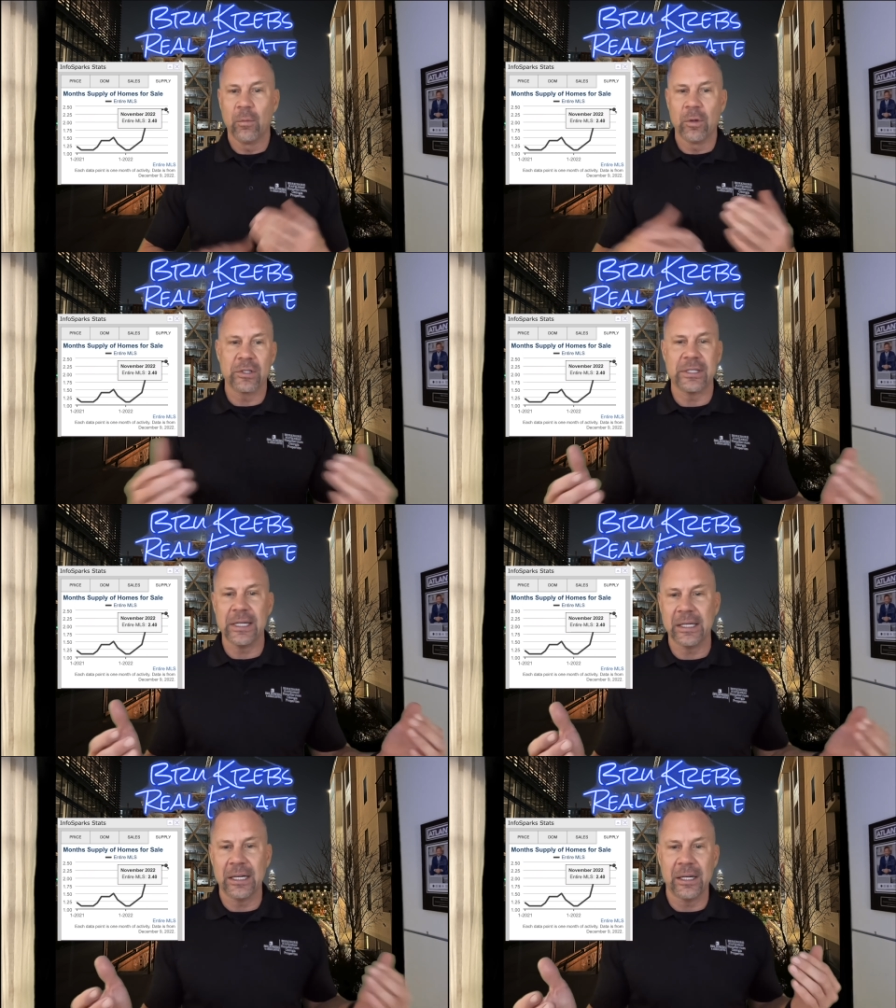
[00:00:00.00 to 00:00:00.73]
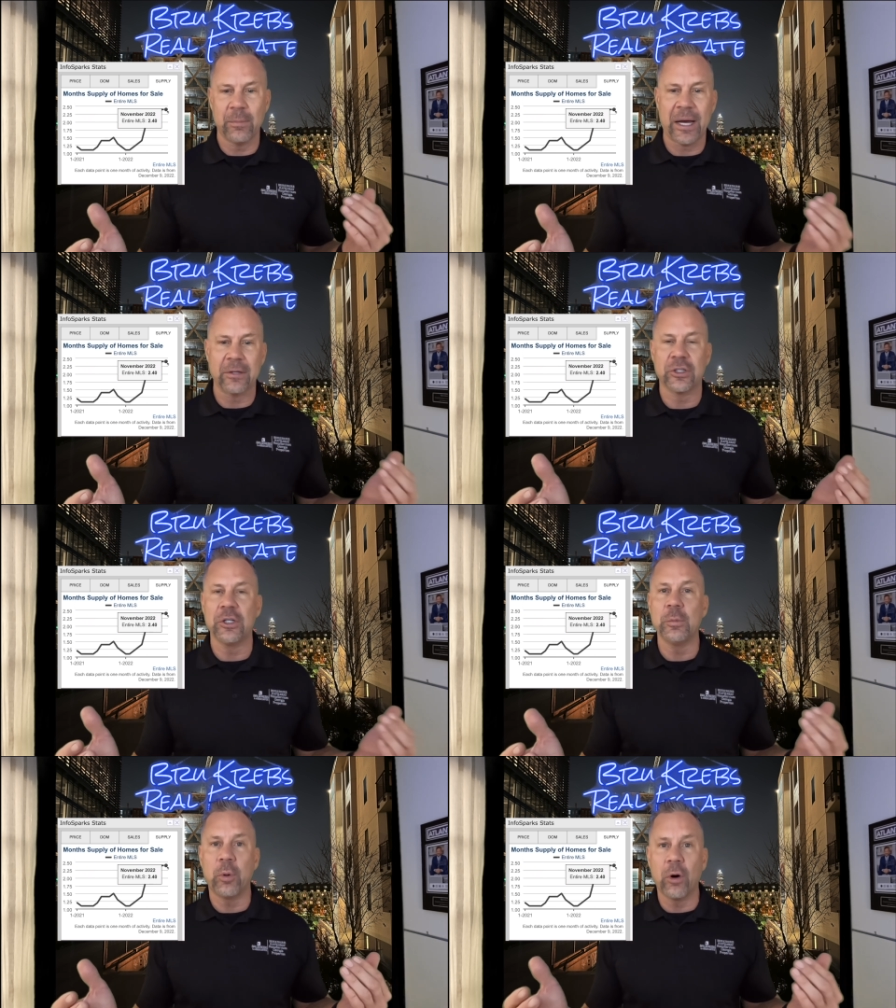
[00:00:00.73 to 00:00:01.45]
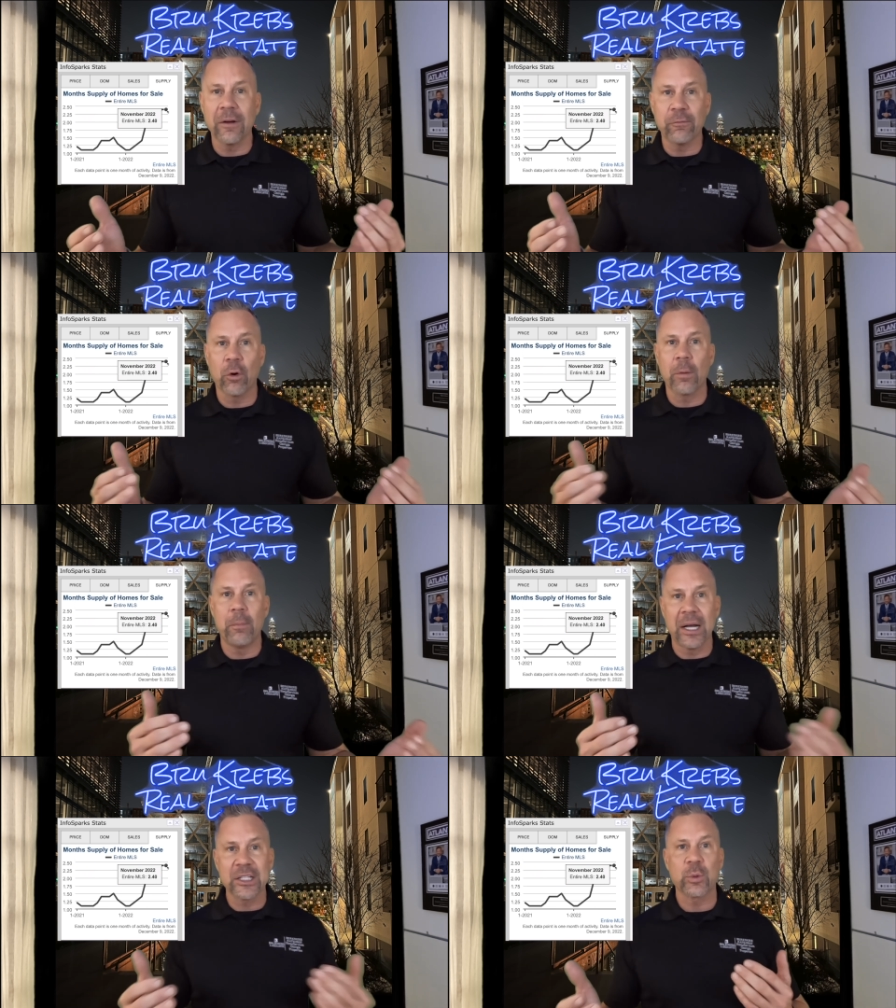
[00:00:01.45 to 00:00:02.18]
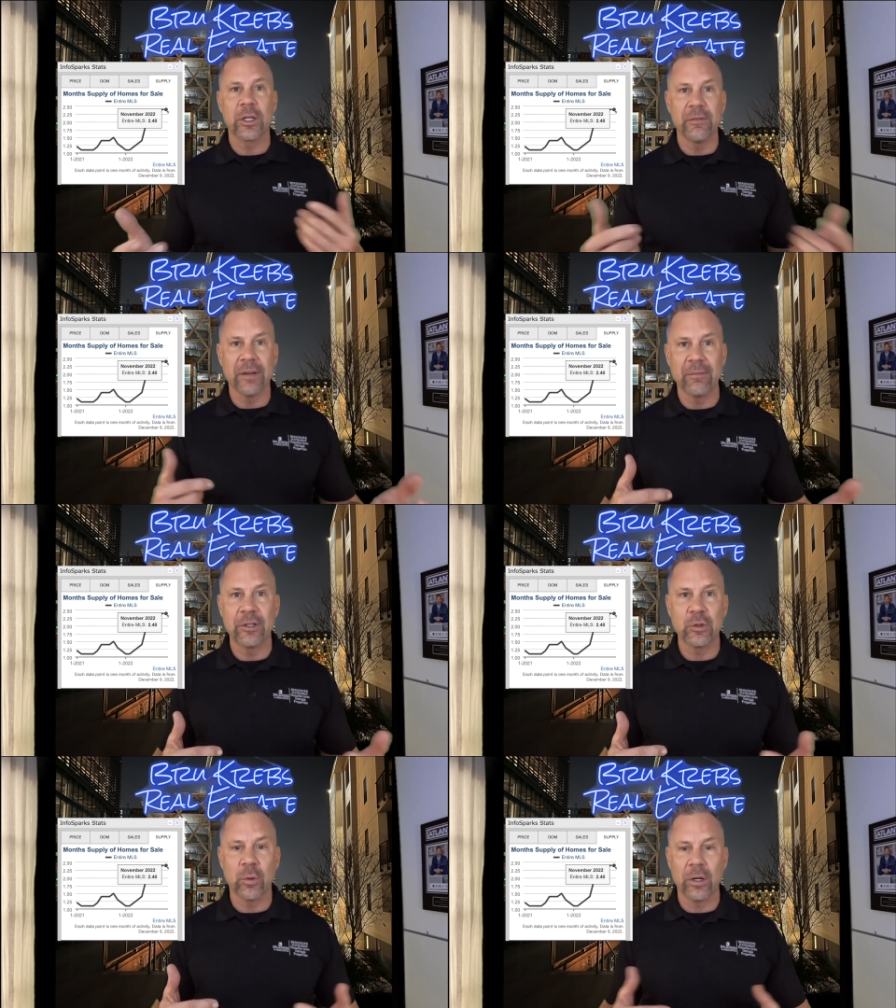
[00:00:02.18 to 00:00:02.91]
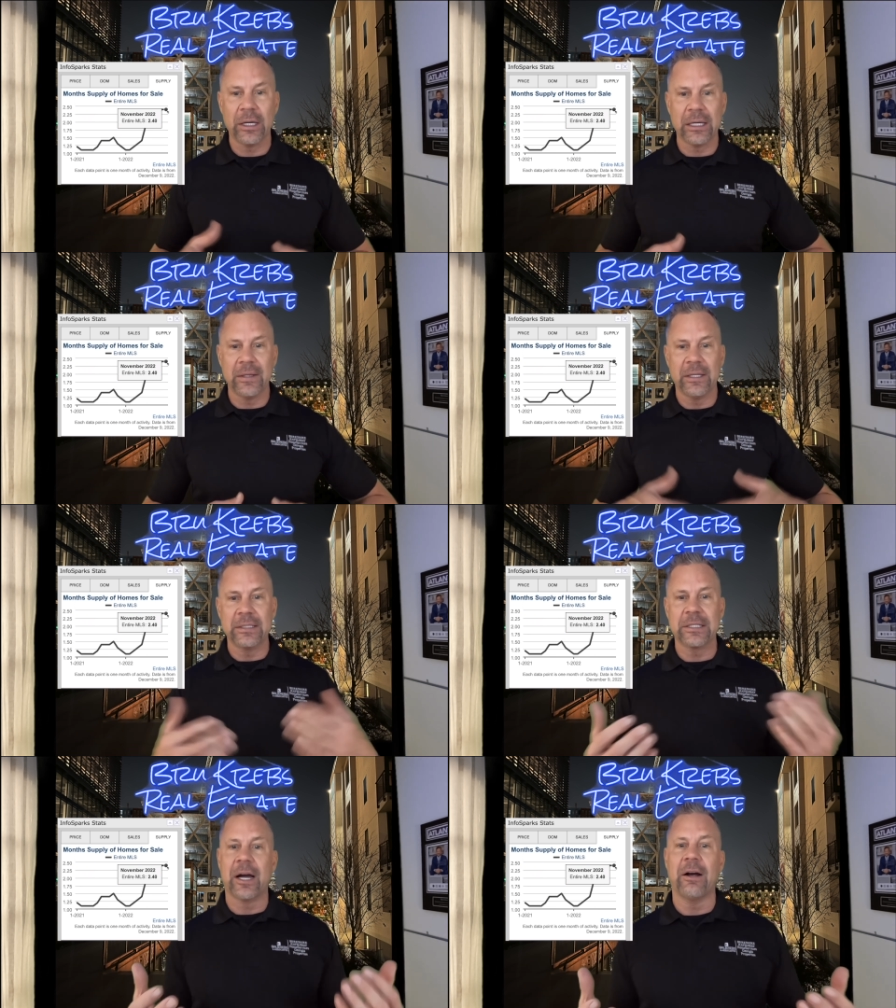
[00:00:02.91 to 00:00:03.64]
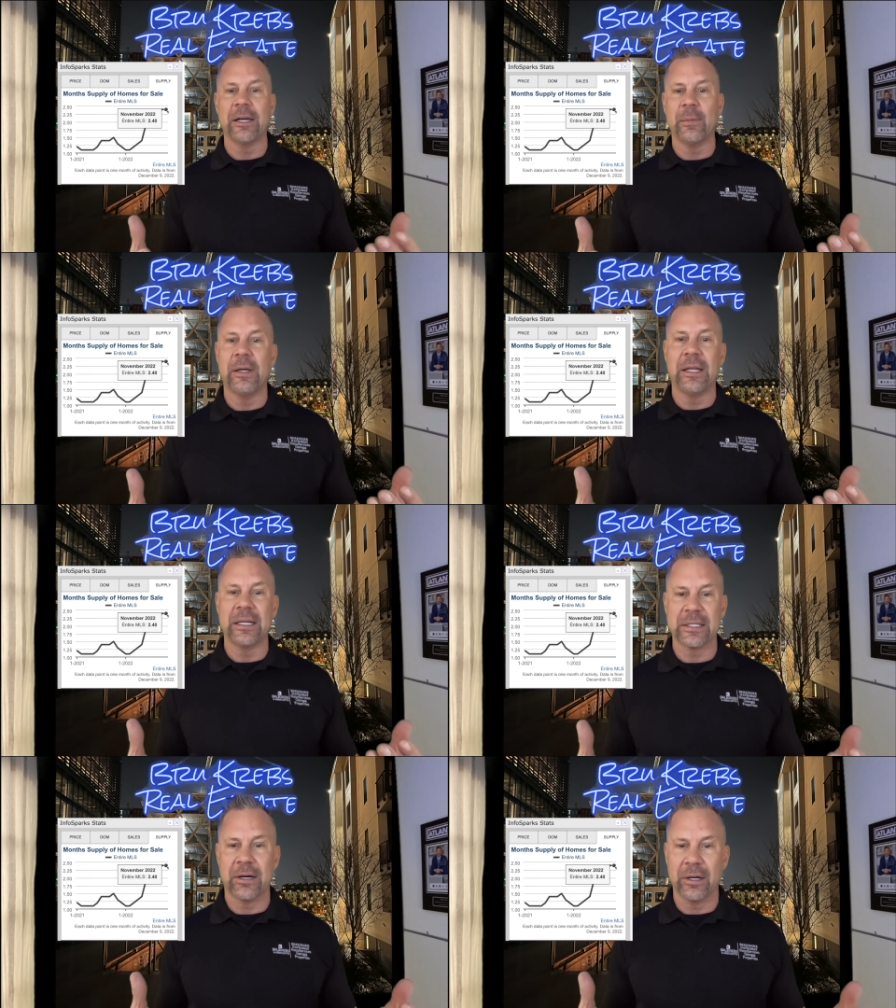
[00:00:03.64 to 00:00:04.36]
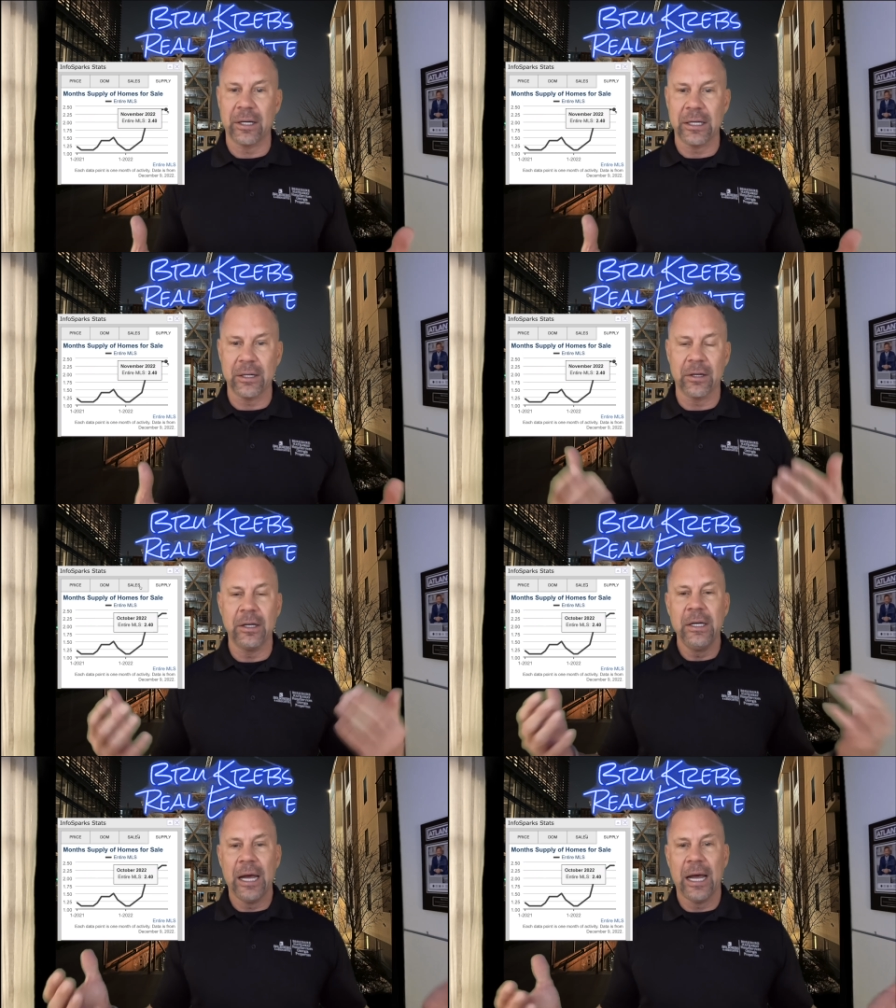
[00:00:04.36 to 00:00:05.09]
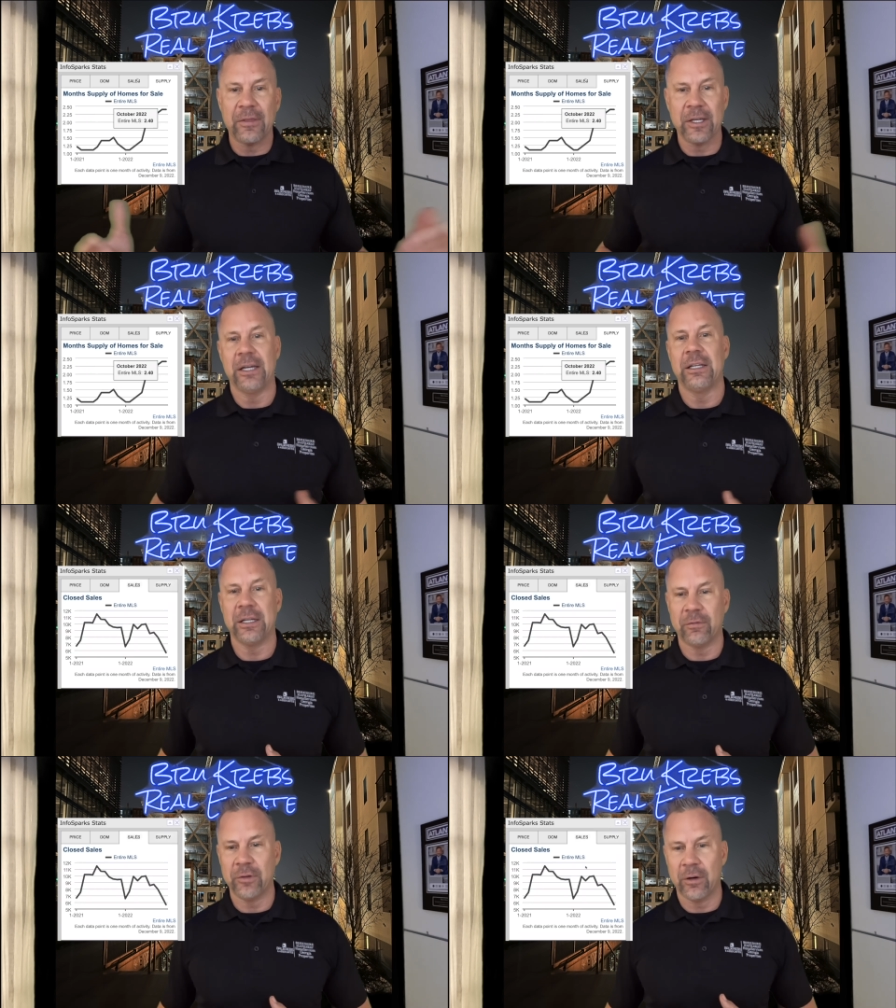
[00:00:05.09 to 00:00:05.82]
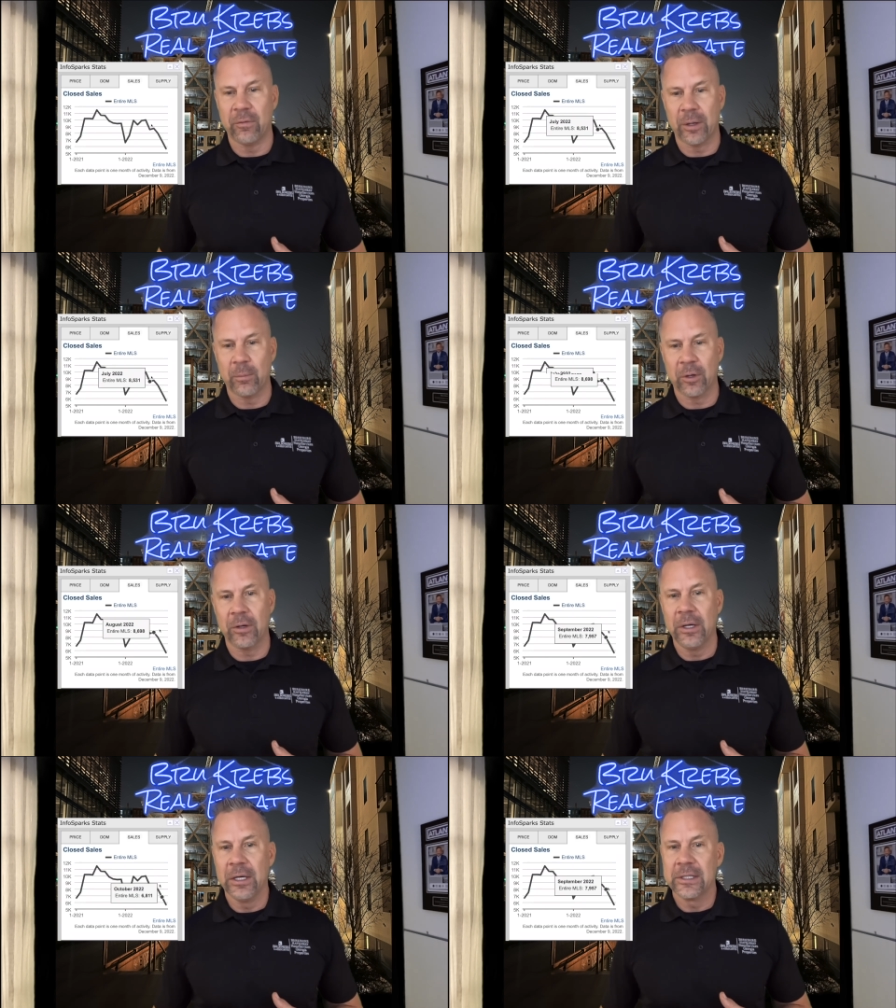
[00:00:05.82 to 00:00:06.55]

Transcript: We're seeing it about 2.4 months worth of inventory in the entire MLS area here at the end of November.